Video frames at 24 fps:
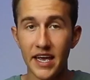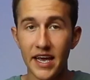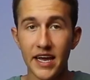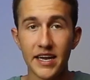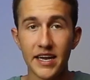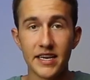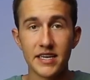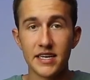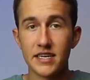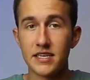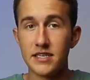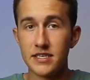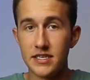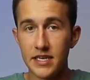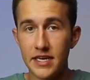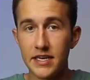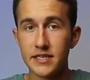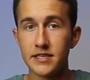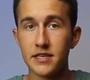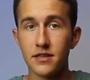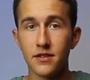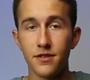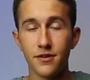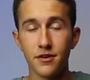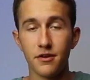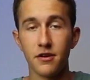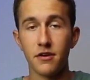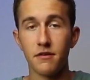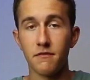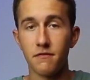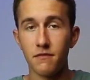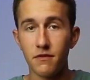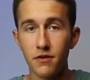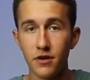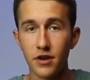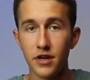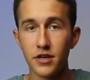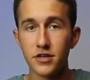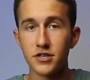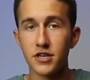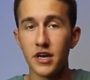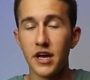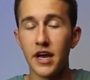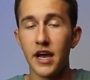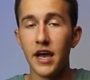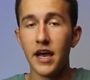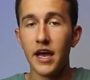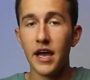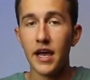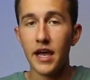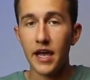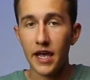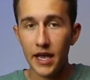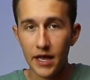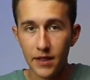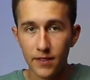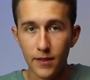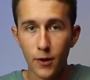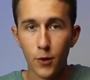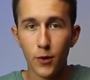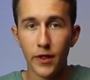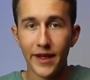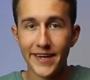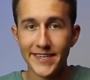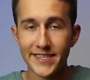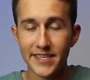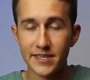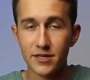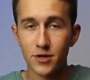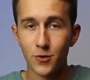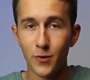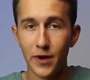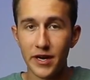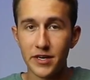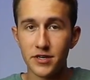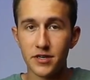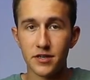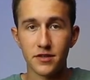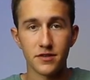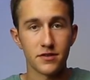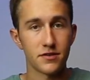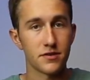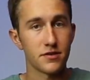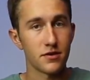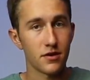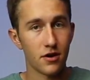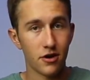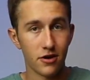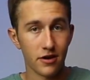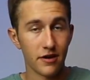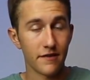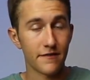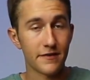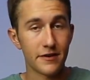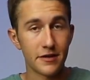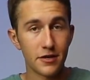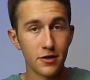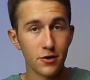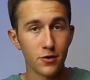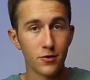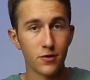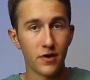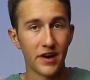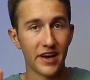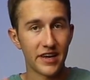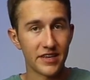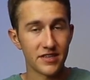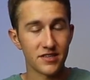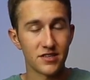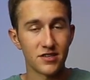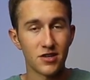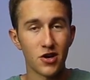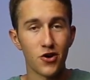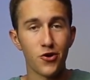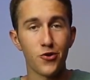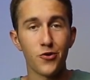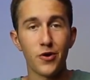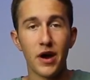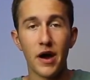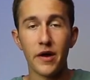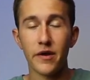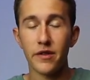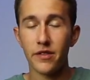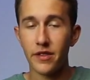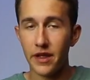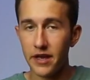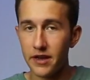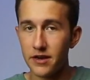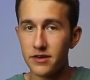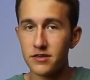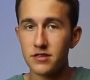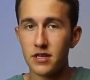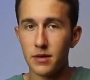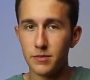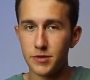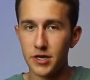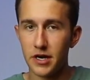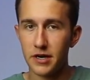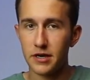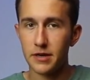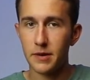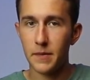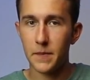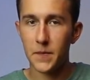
get decent looking footage in low light situations. All you have to do is know how to light your subject.